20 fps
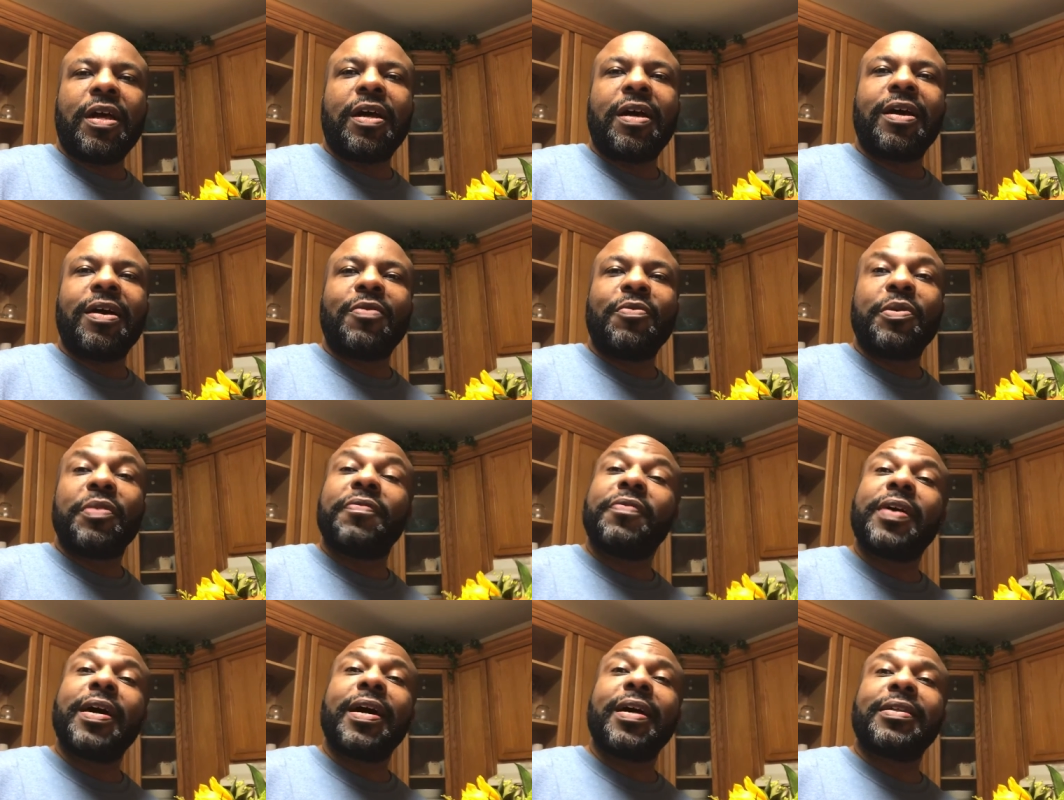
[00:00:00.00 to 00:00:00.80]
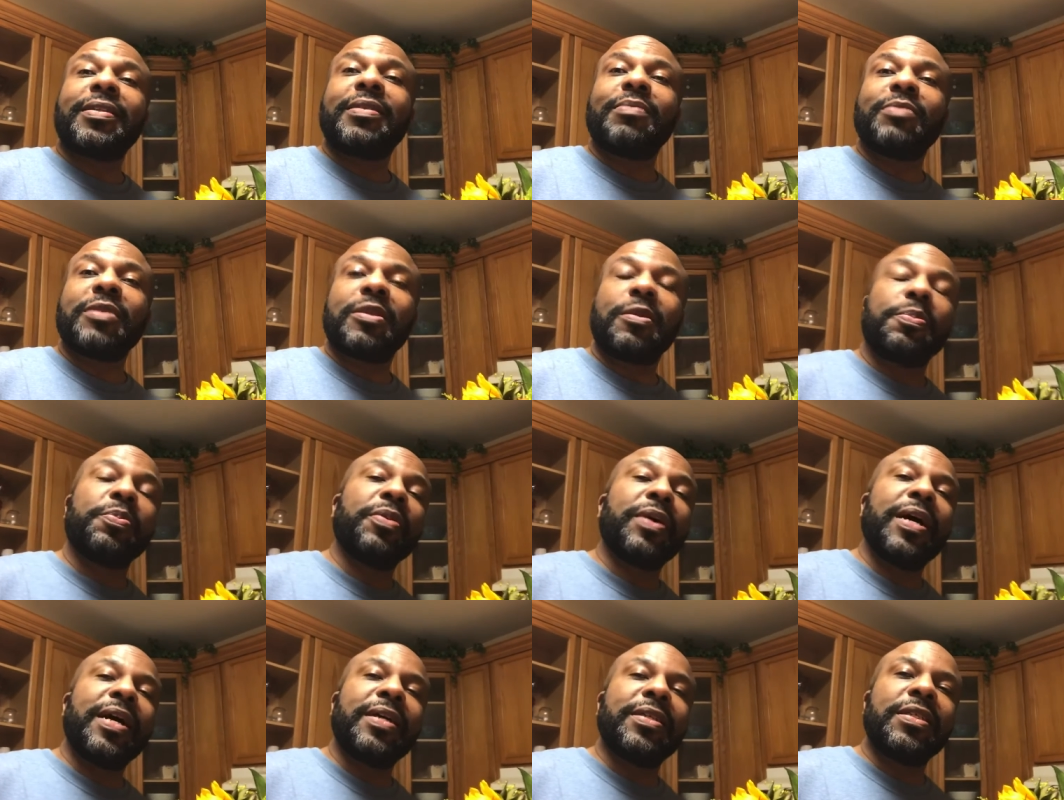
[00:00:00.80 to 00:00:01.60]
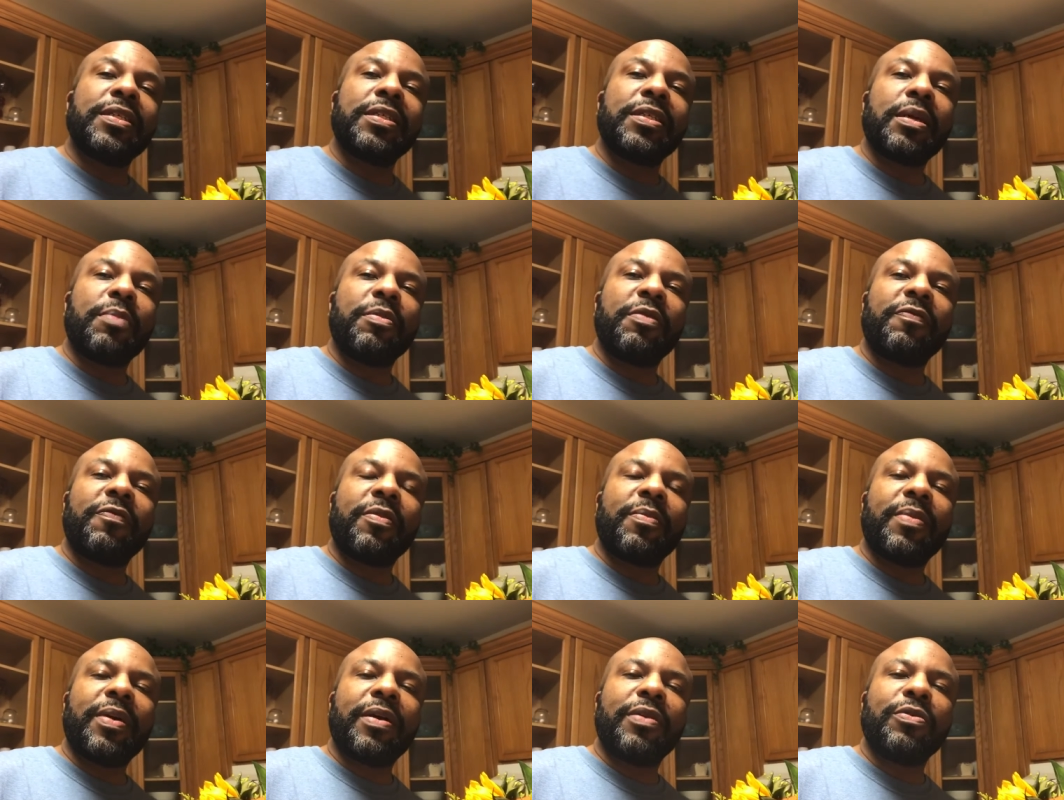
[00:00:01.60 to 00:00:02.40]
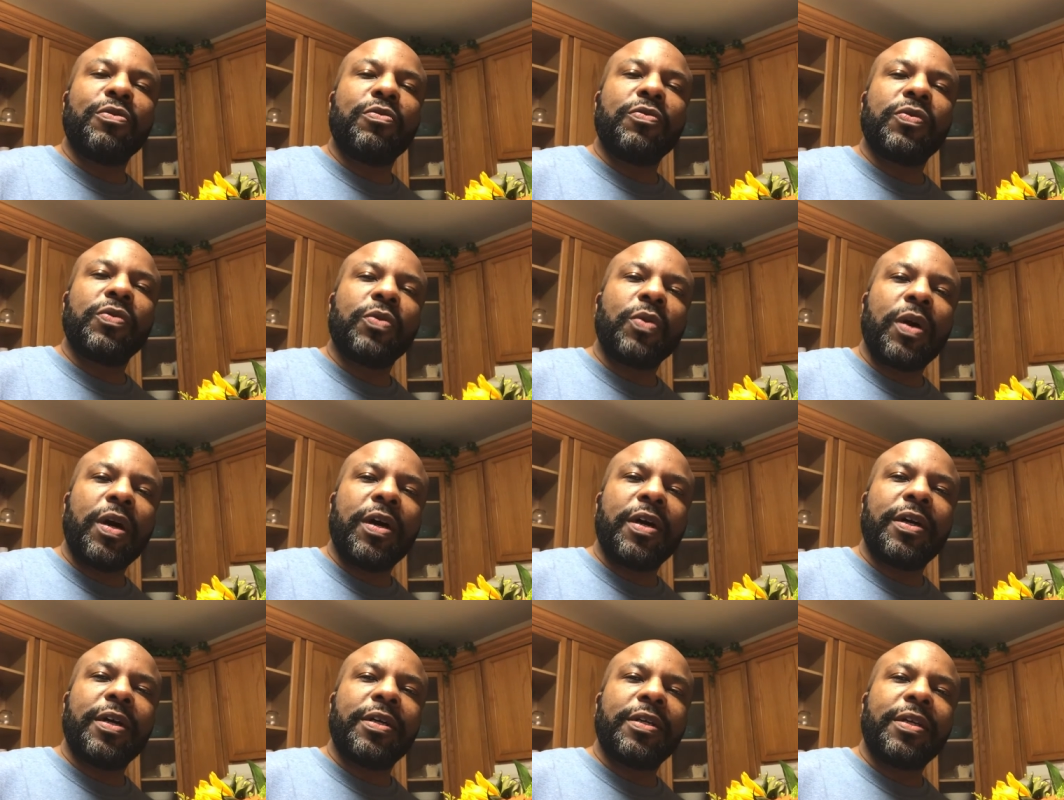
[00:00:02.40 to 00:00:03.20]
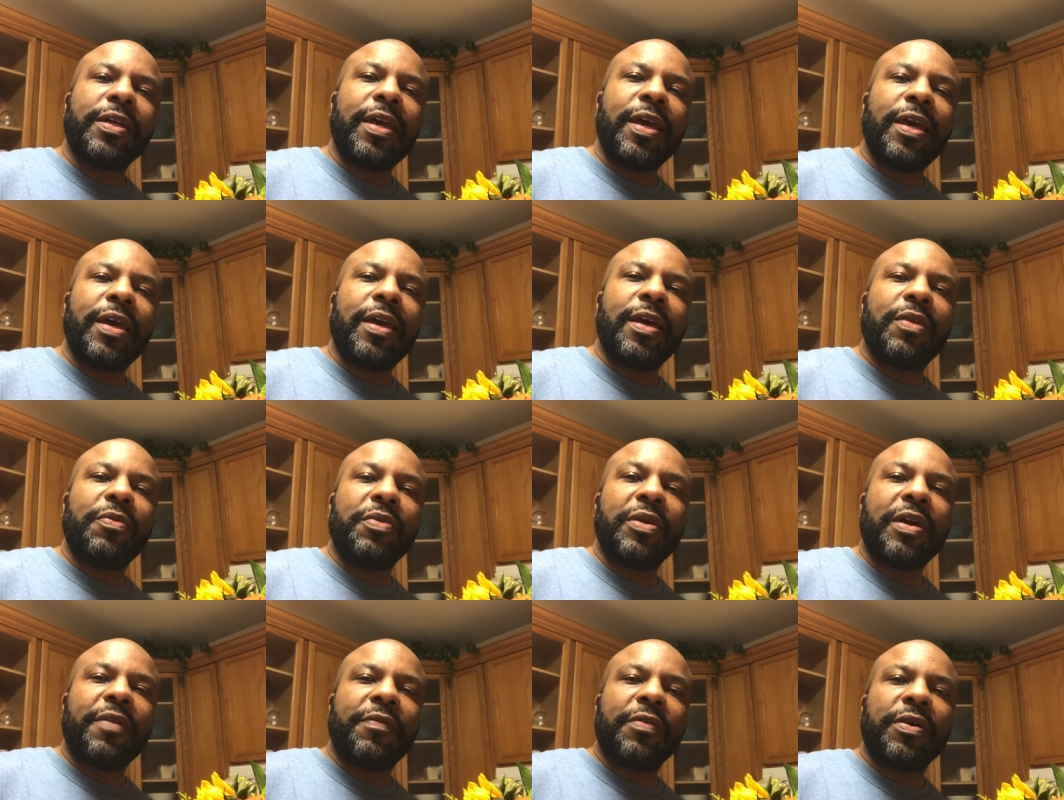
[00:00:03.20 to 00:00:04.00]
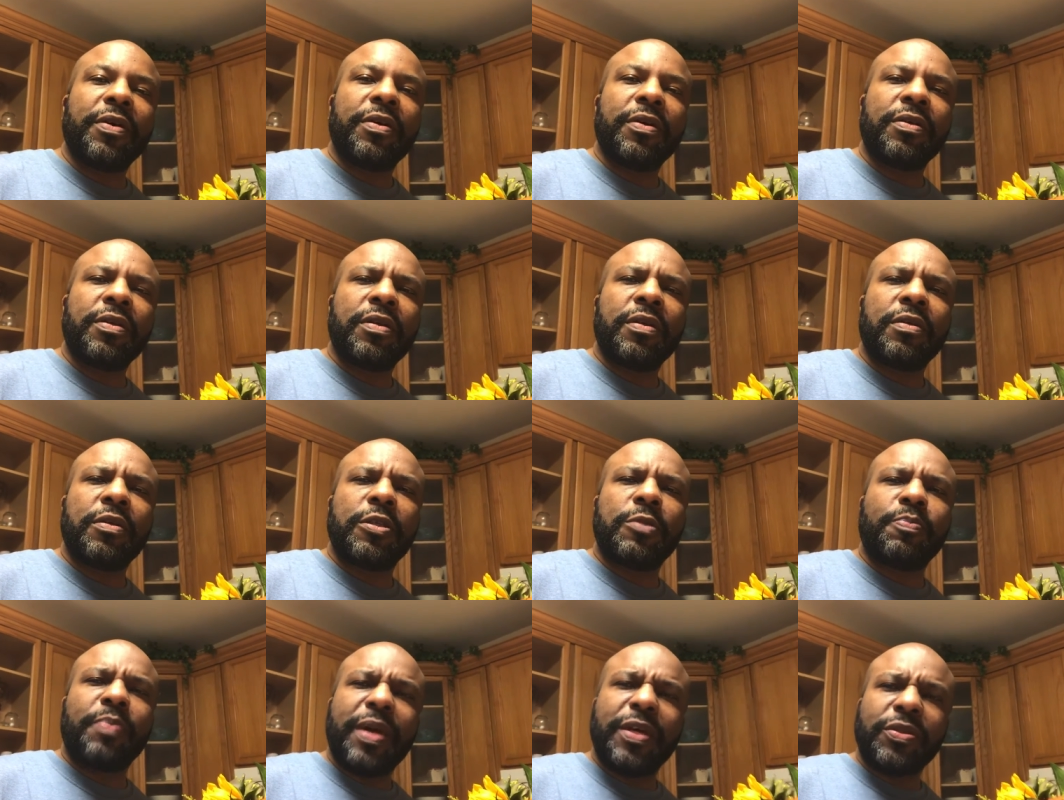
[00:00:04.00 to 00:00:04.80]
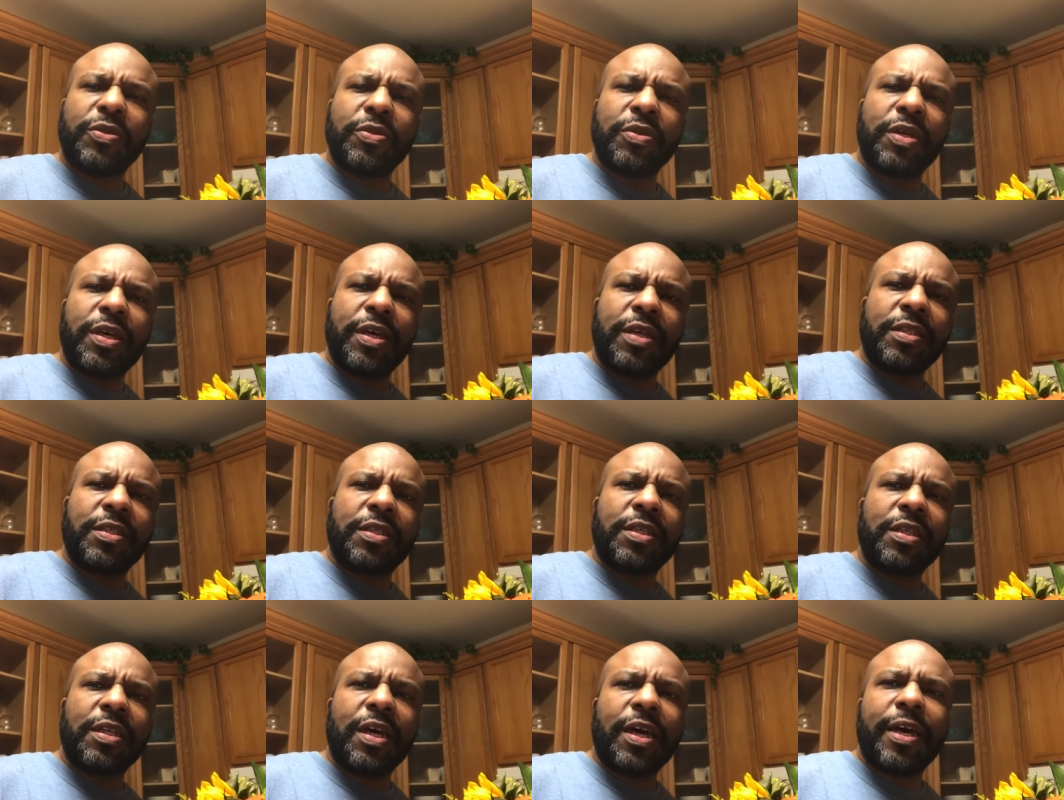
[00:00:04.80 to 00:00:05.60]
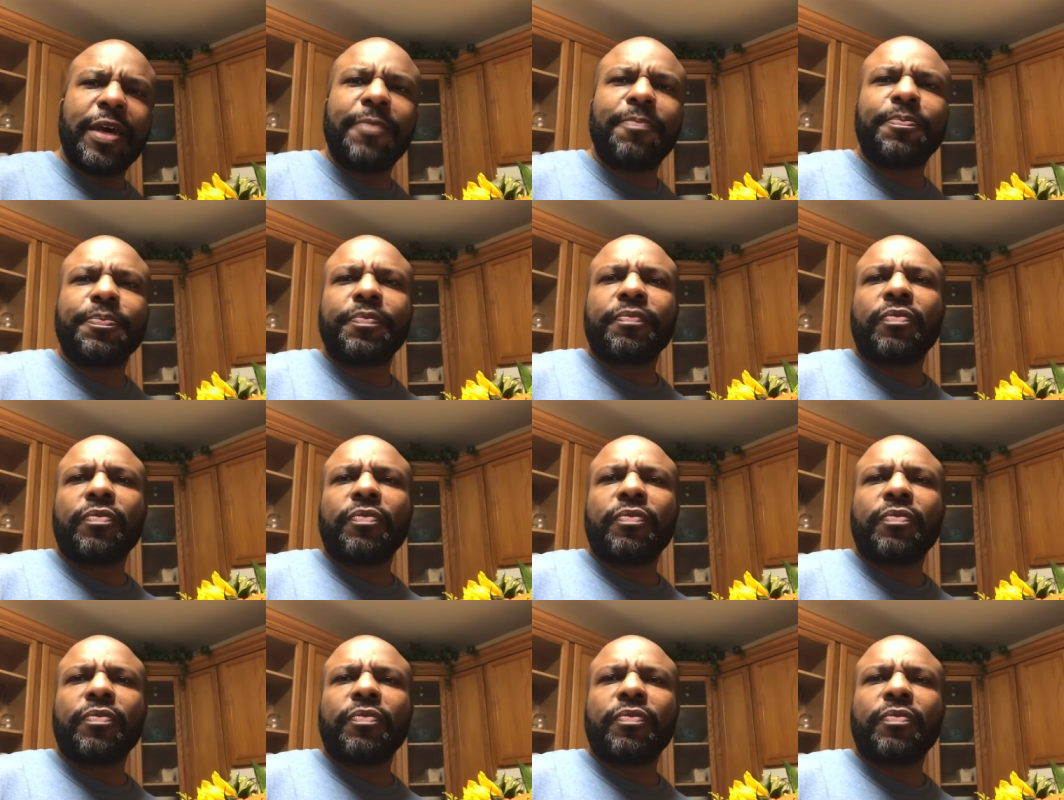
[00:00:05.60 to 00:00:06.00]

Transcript: Uh, we've got some surprises coming from our youth squad, and we have a special guest tonight.